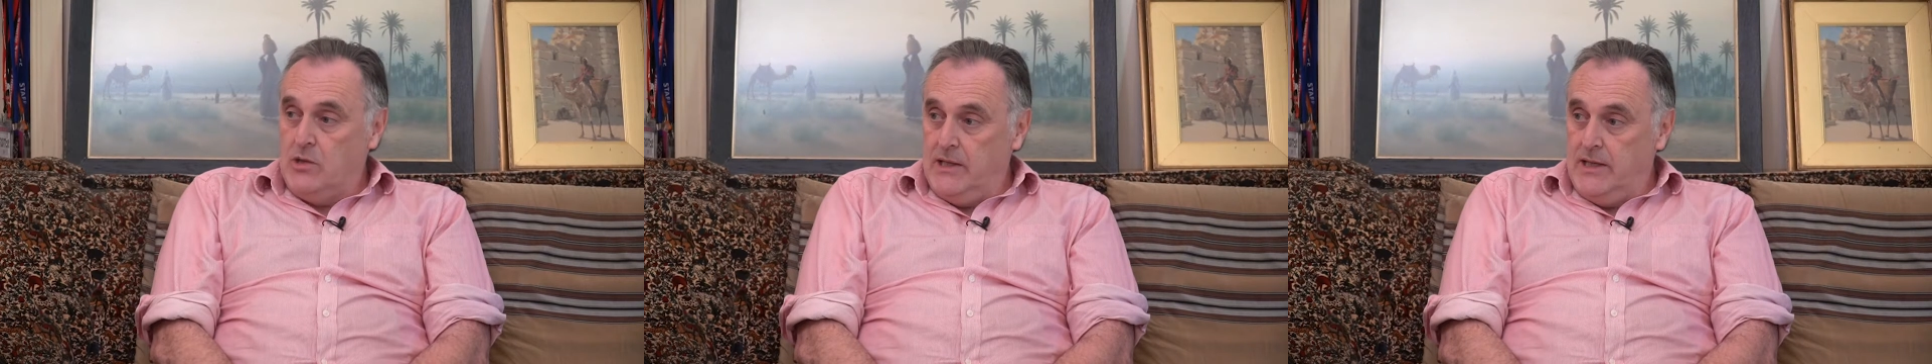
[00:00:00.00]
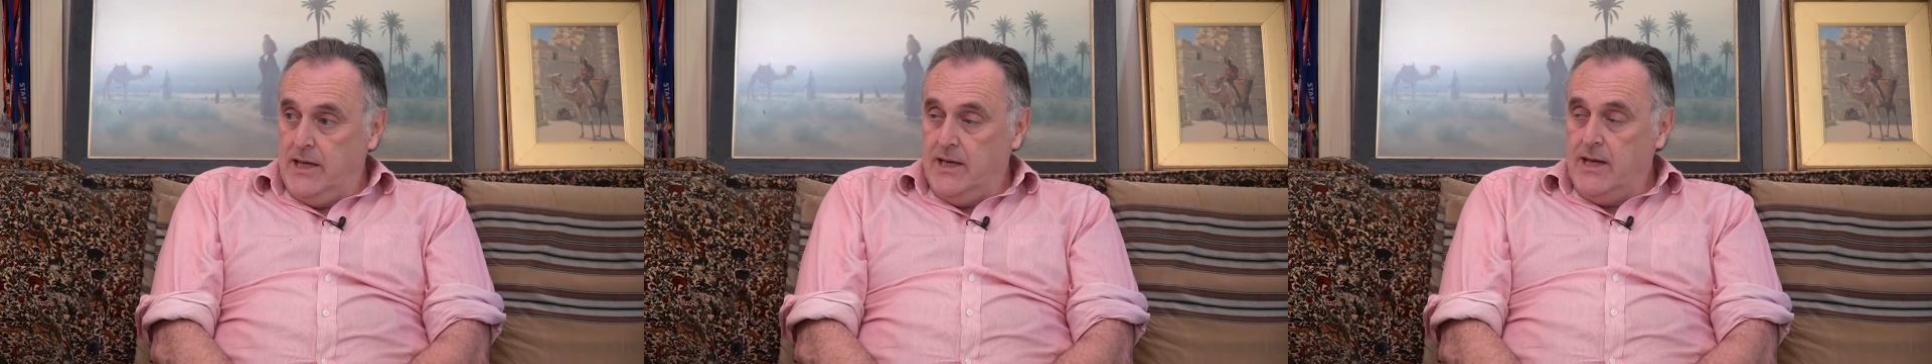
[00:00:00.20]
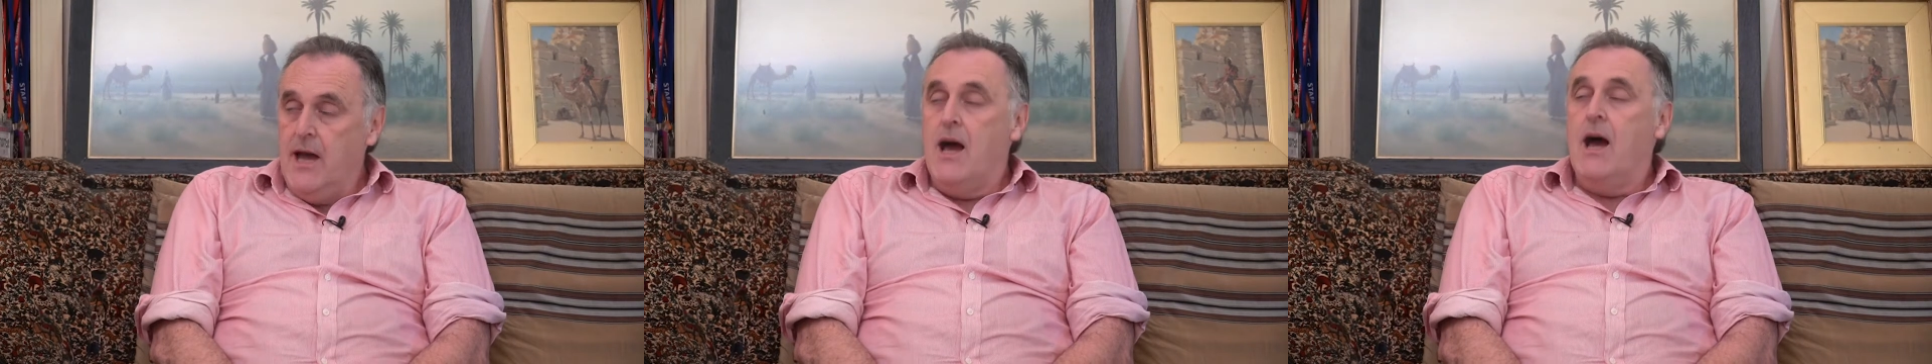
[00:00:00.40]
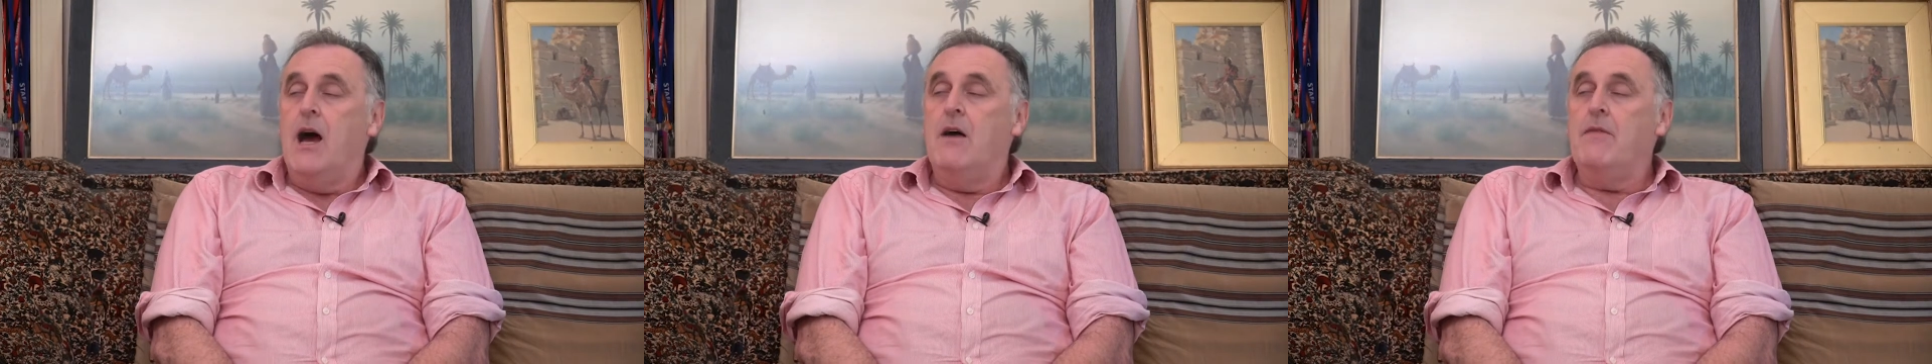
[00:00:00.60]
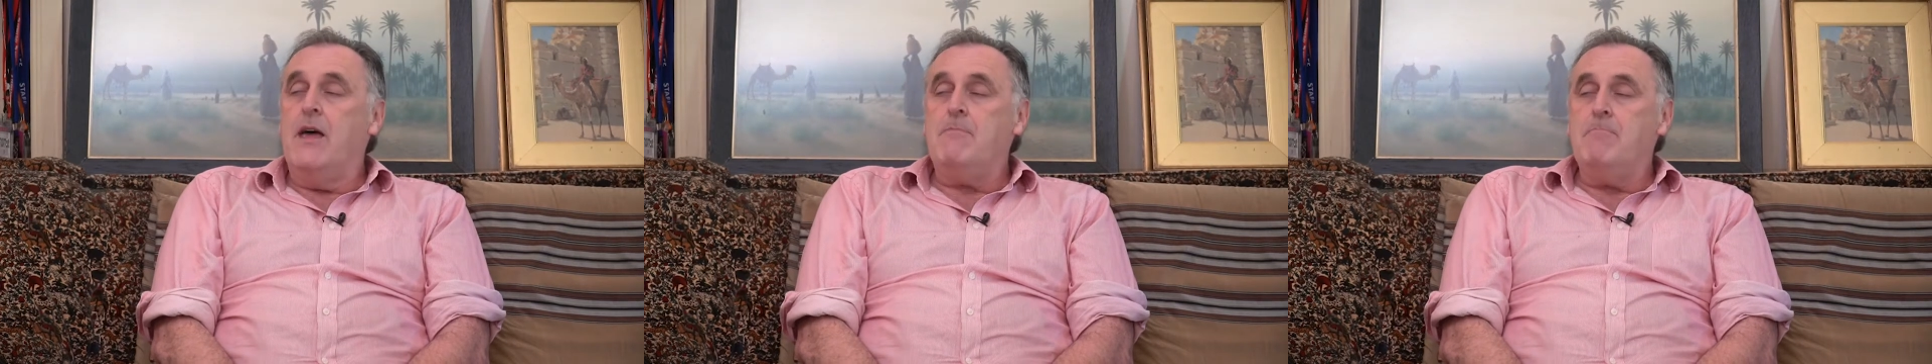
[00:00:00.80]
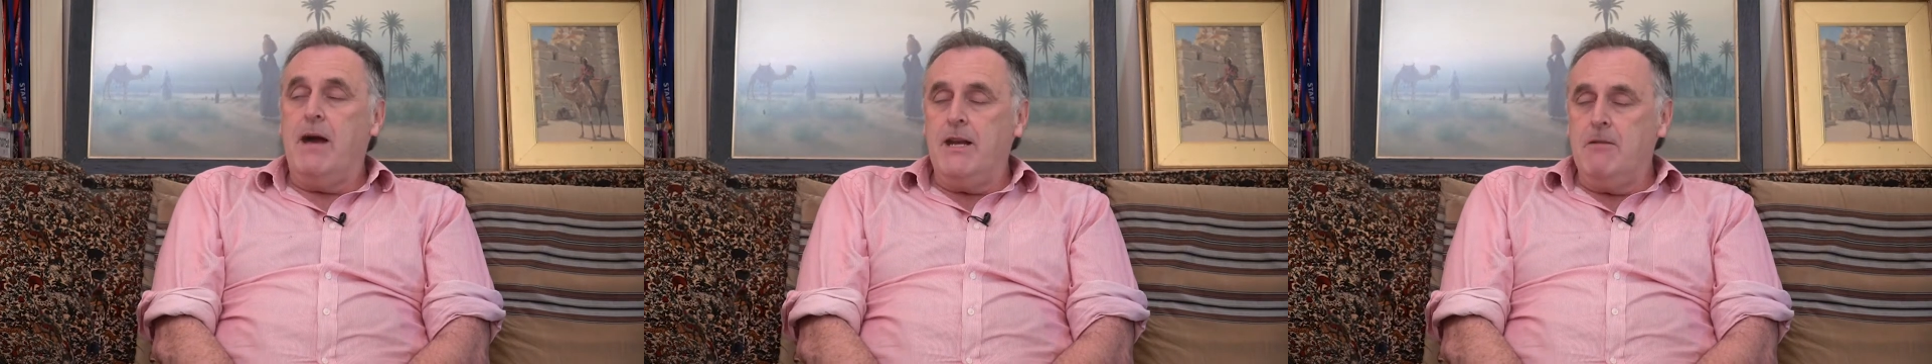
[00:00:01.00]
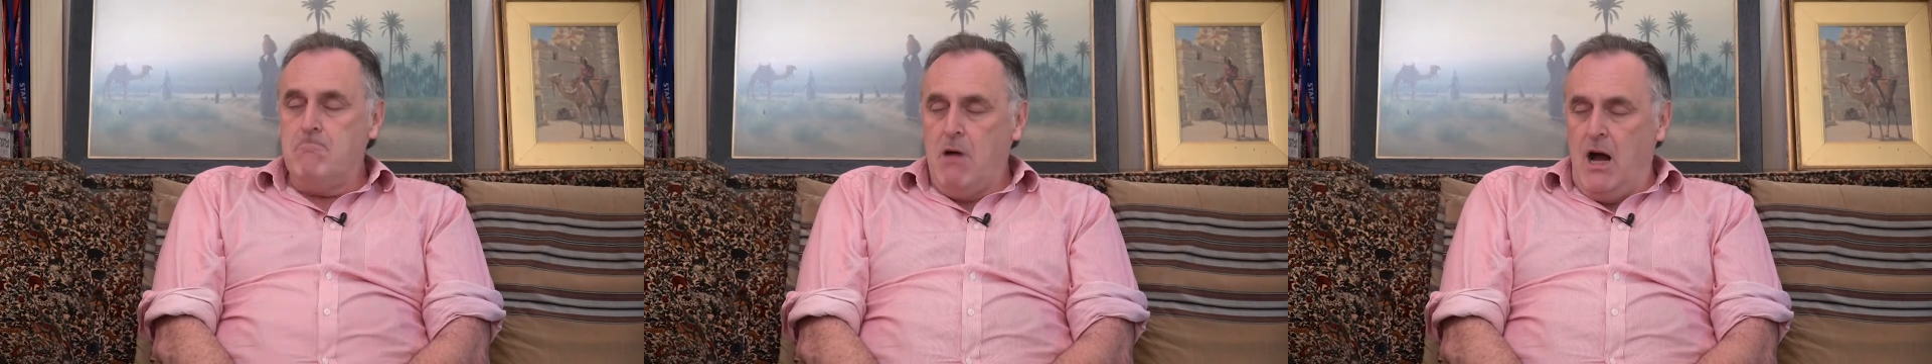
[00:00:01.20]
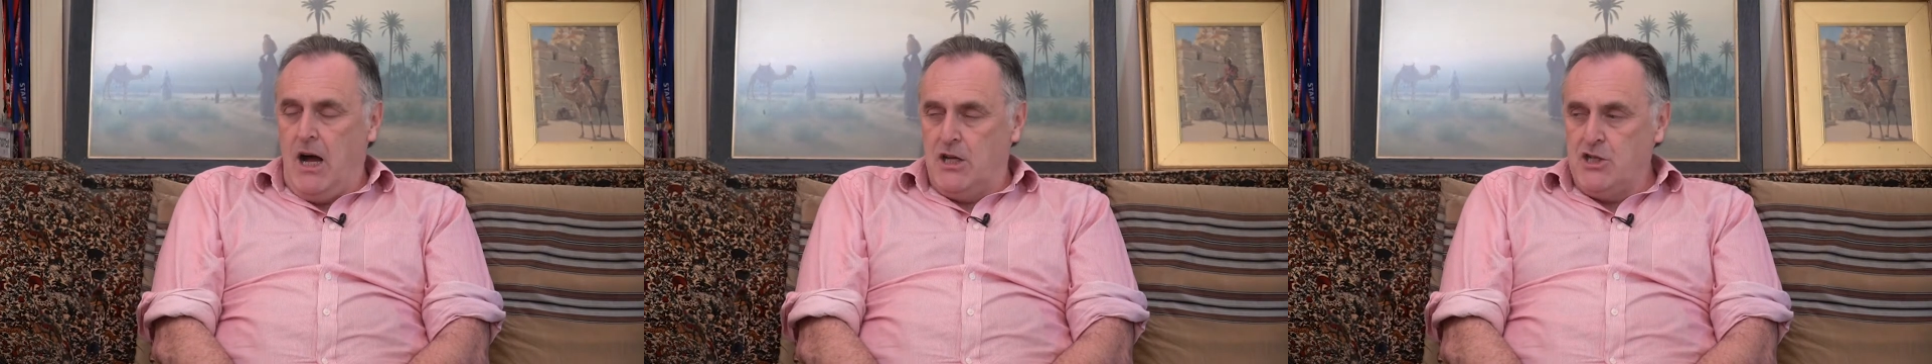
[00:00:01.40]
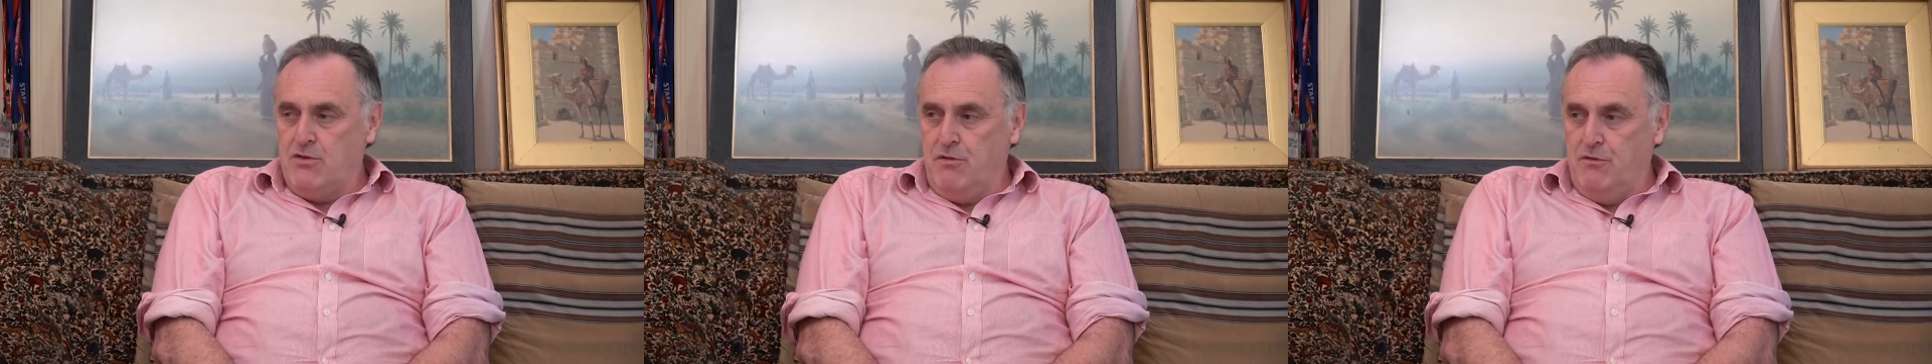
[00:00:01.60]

League, and they made a march